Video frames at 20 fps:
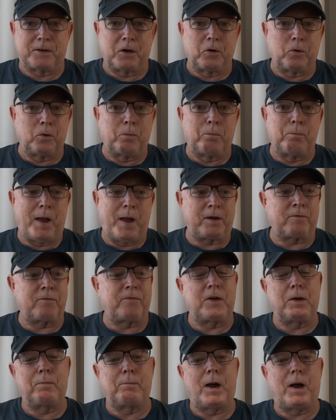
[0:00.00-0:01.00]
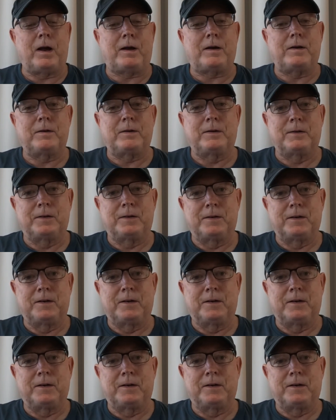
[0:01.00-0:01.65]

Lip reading: Still bang for your buck.